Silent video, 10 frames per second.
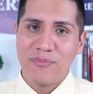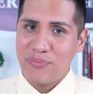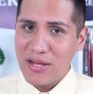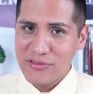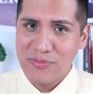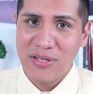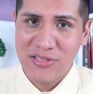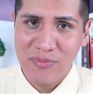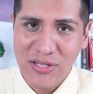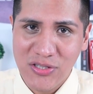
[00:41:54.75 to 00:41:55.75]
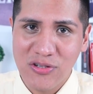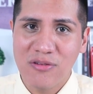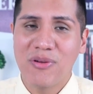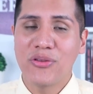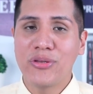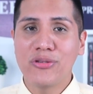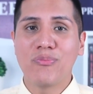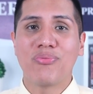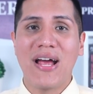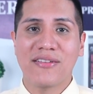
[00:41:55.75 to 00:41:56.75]
practice makes a master, but you need
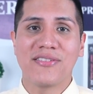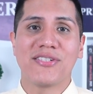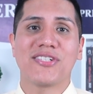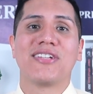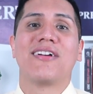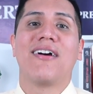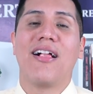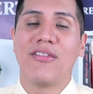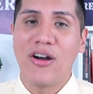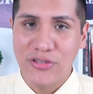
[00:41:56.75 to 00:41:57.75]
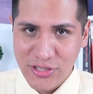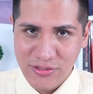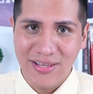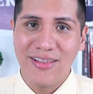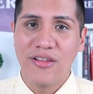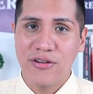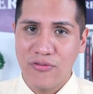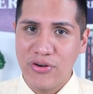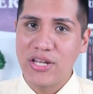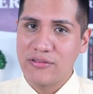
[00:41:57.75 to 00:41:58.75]
to practice a lot, a lot
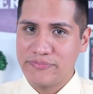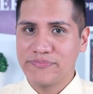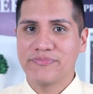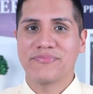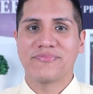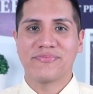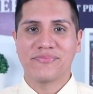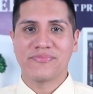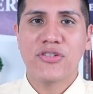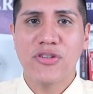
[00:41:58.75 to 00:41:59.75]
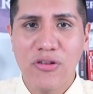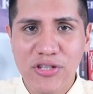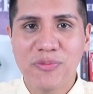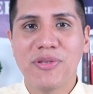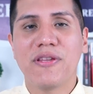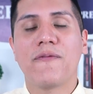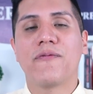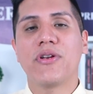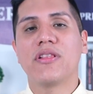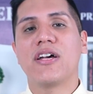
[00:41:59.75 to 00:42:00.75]
of reading. So this has been the
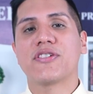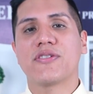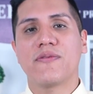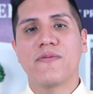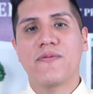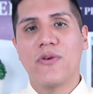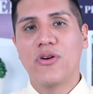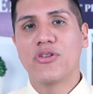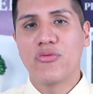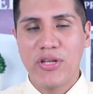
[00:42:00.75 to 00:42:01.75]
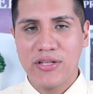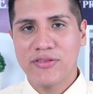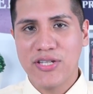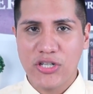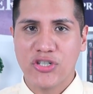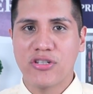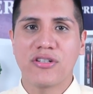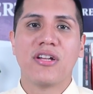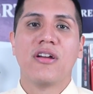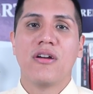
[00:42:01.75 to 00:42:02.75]
free lesson for the reading
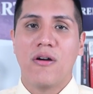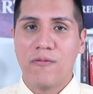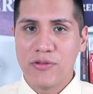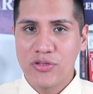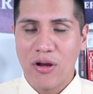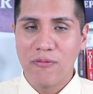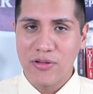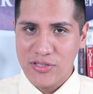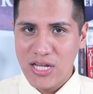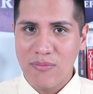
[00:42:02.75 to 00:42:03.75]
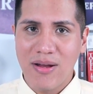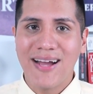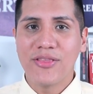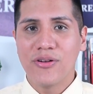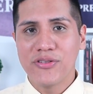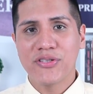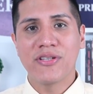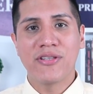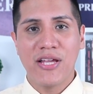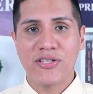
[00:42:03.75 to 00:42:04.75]
section of the TOEFL exam. I know
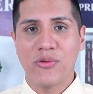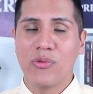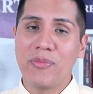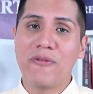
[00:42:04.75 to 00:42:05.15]
this lesson will